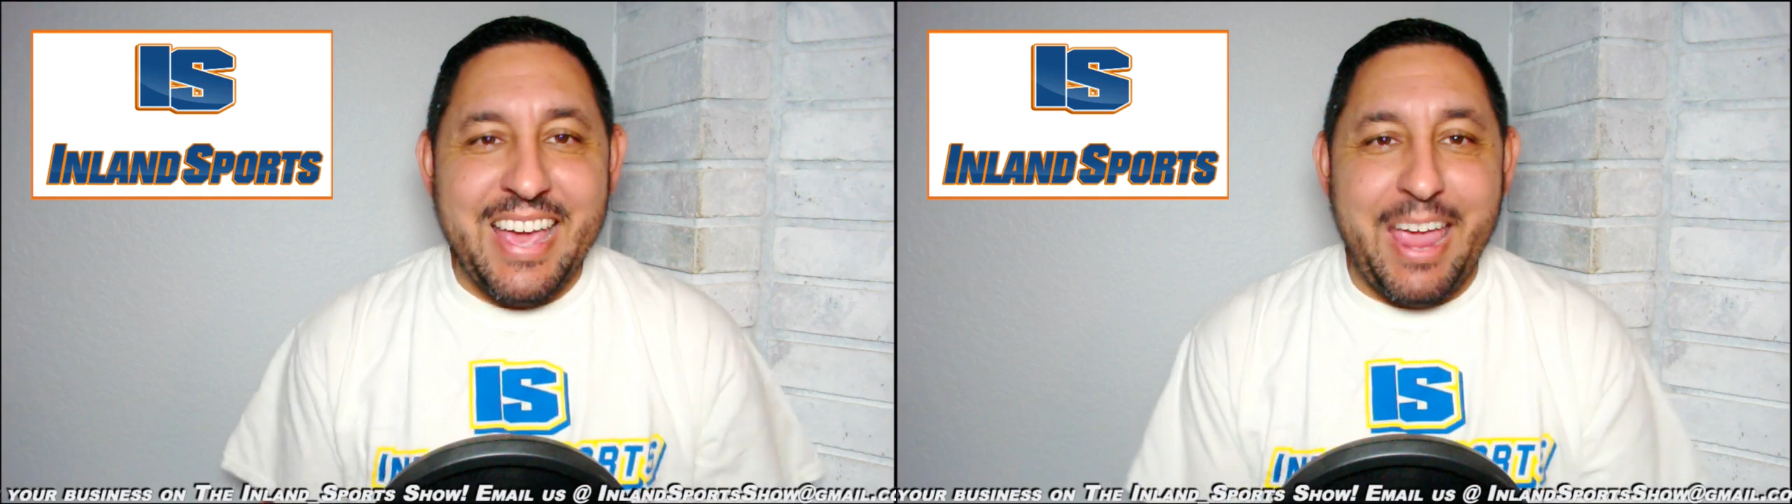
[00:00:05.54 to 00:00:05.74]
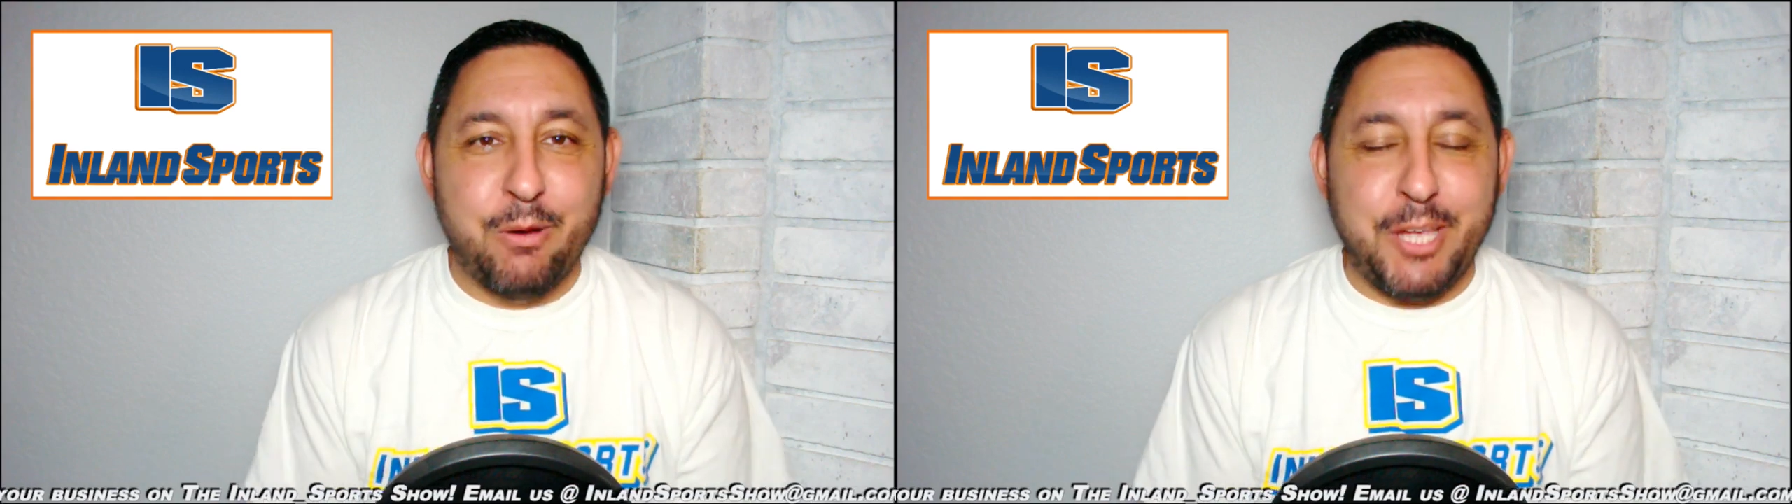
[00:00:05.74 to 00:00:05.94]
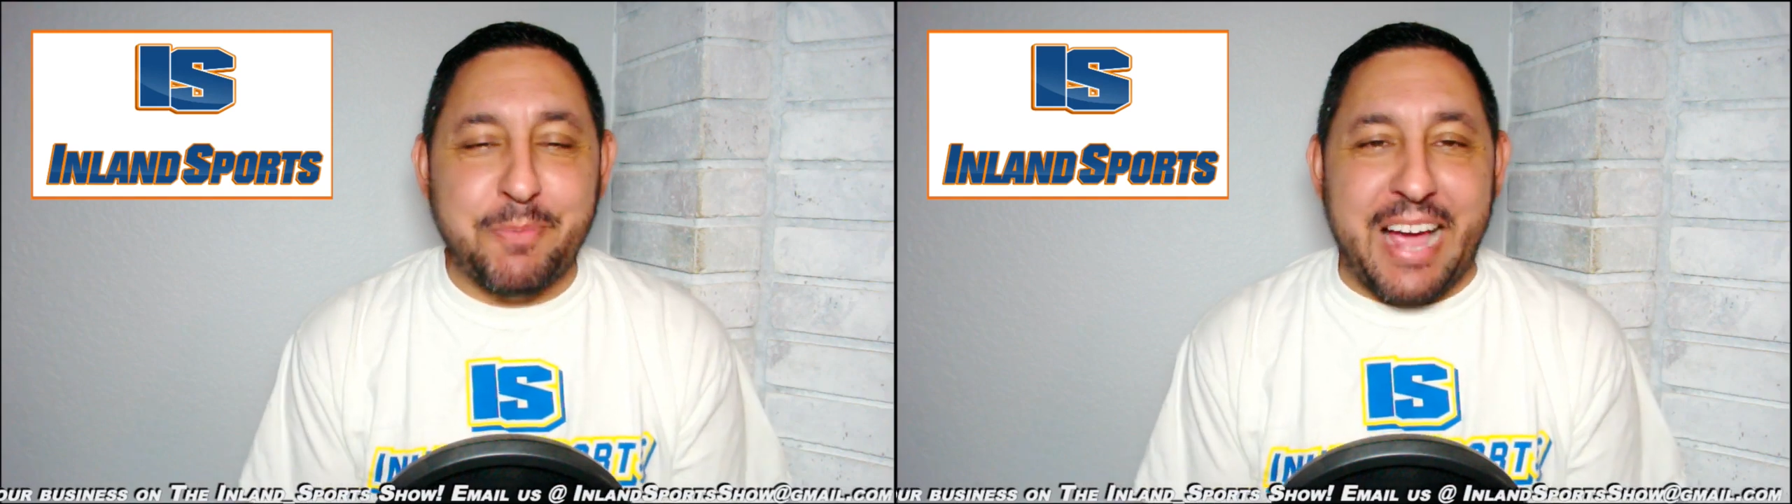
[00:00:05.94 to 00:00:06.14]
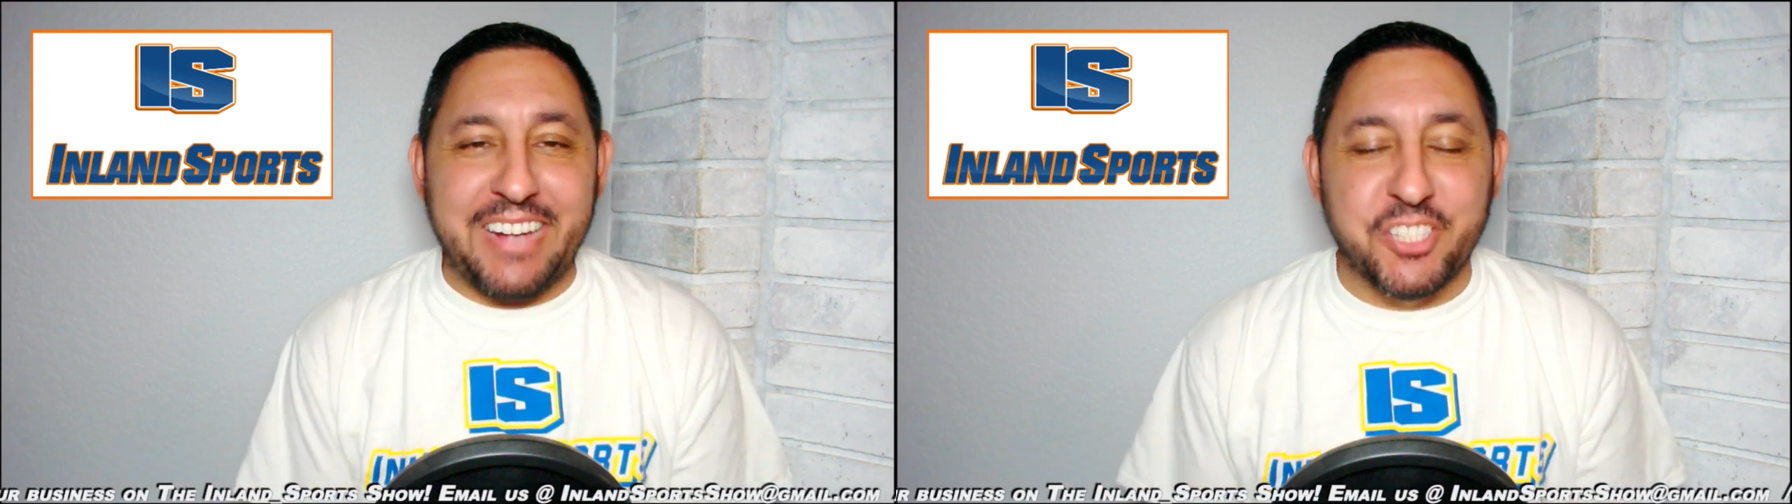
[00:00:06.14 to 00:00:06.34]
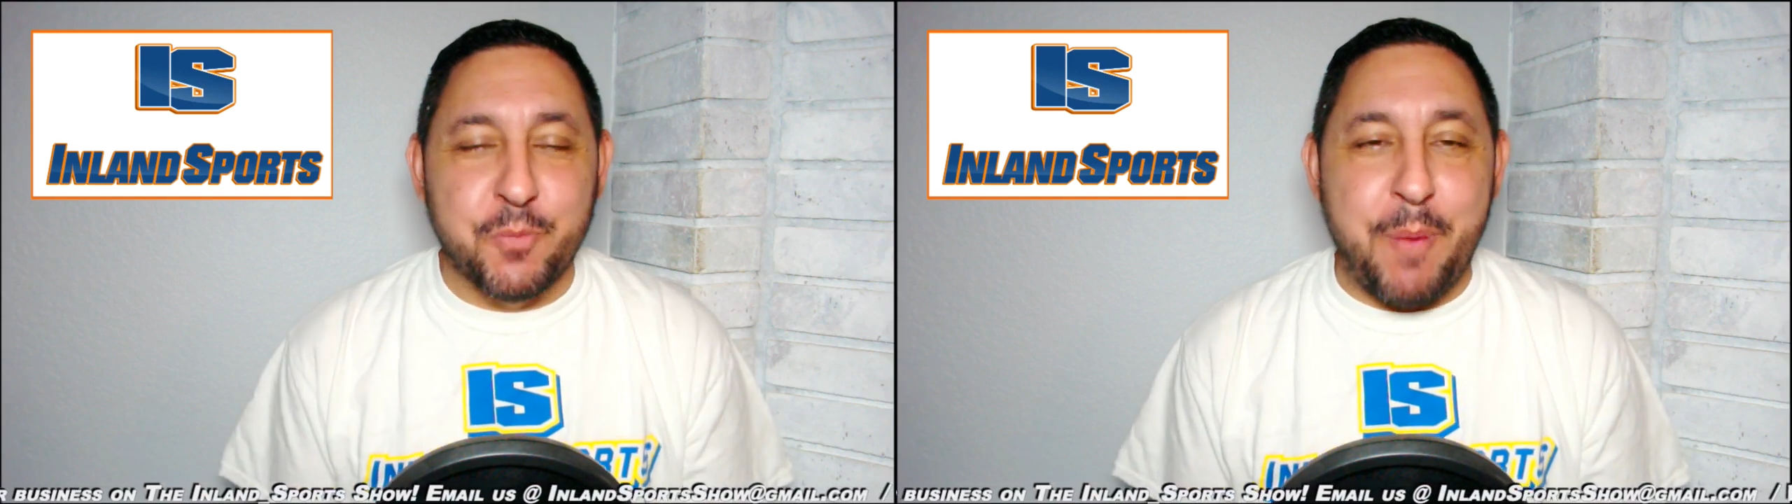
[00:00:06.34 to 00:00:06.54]
Hey, what's up,
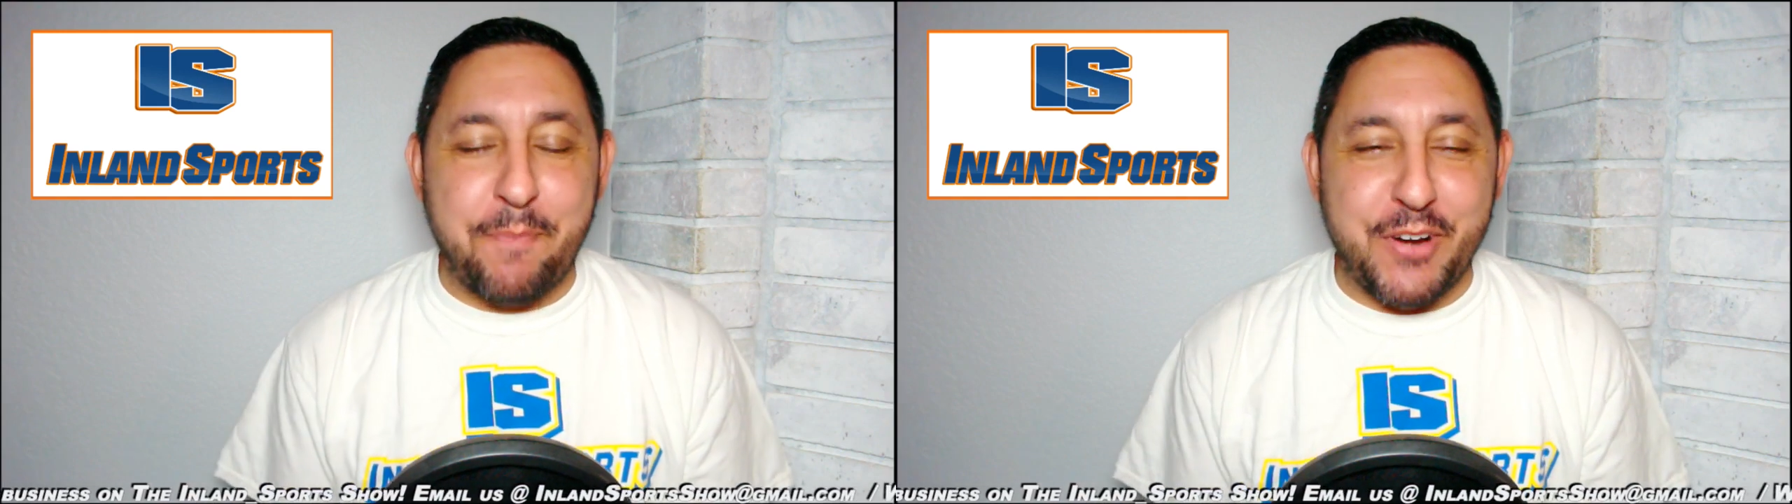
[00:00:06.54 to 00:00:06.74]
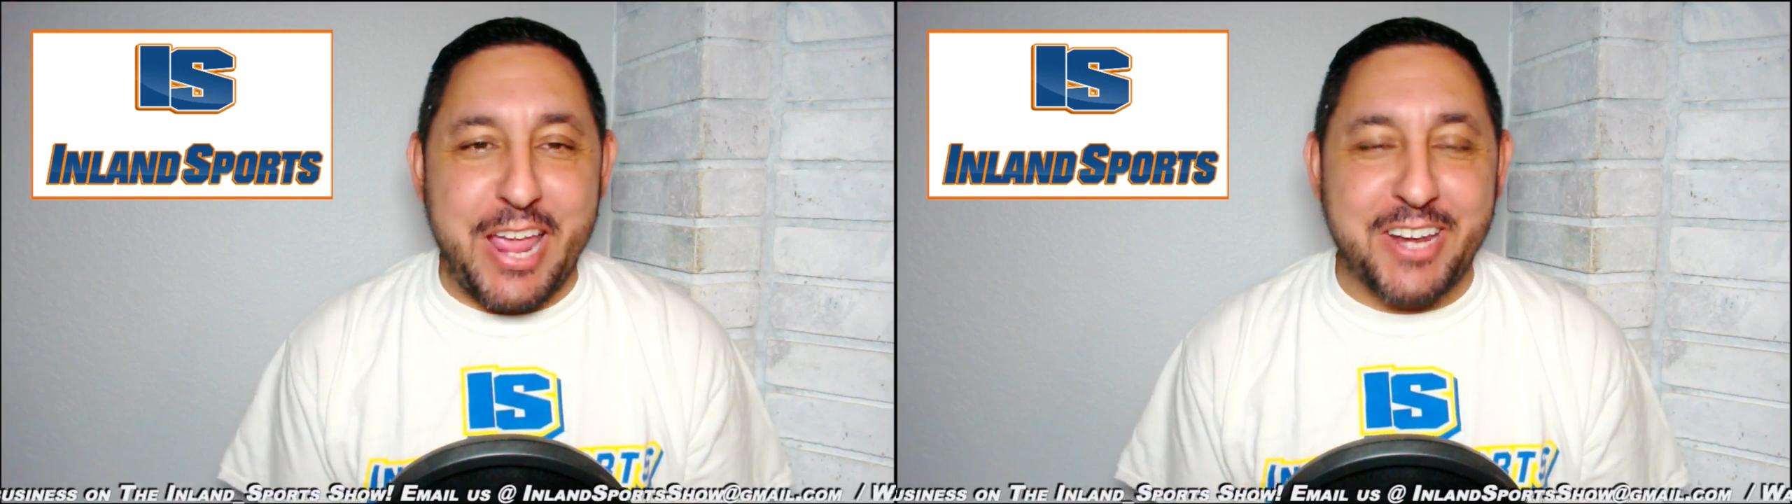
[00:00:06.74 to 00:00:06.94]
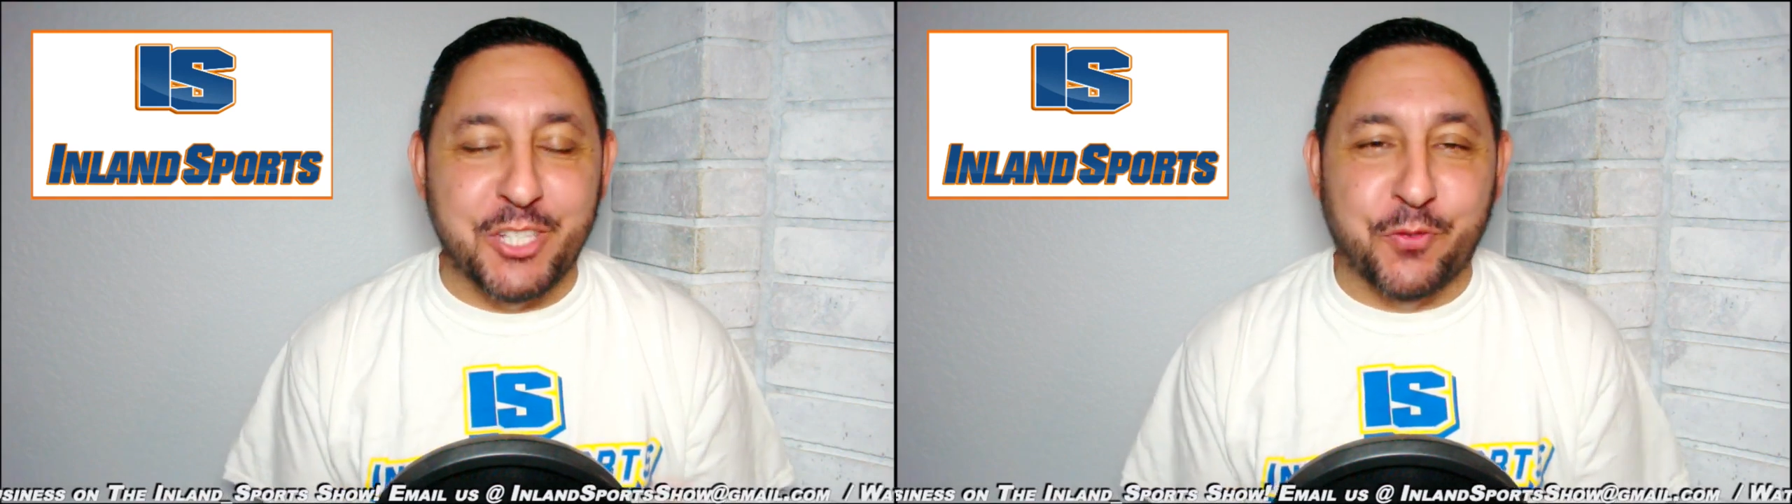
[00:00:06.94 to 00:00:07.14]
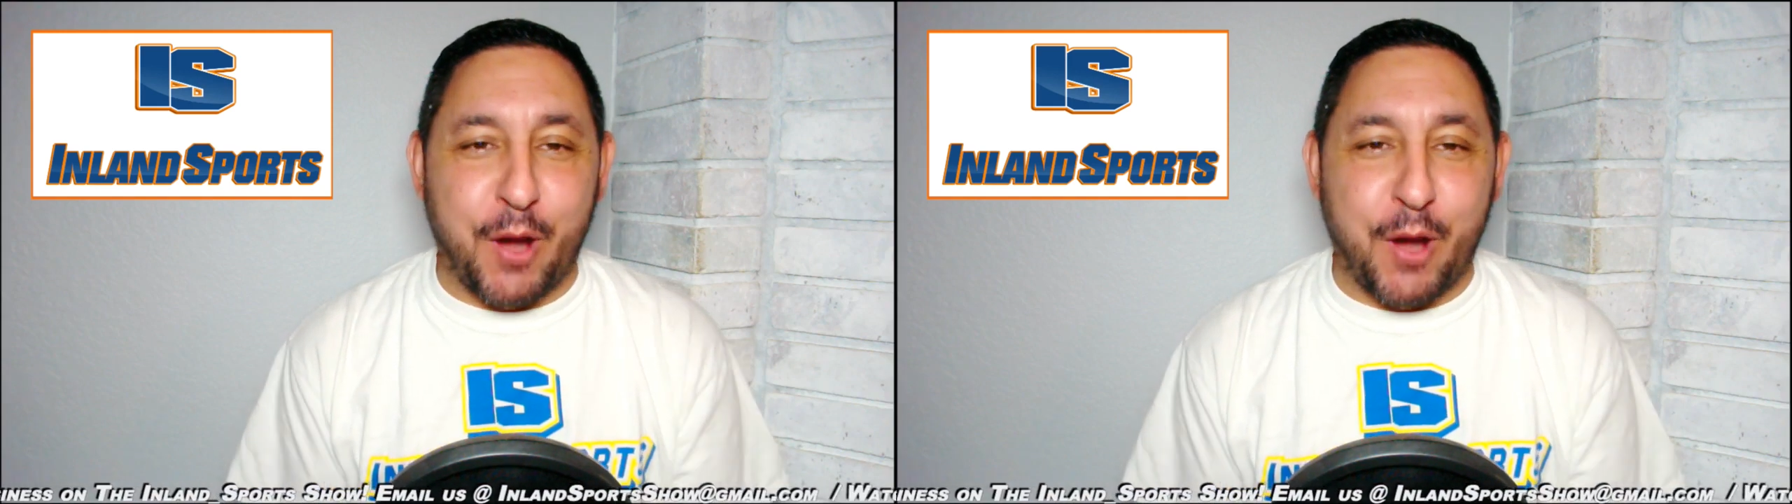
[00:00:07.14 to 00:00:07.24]
guys? It's Pep Fernandez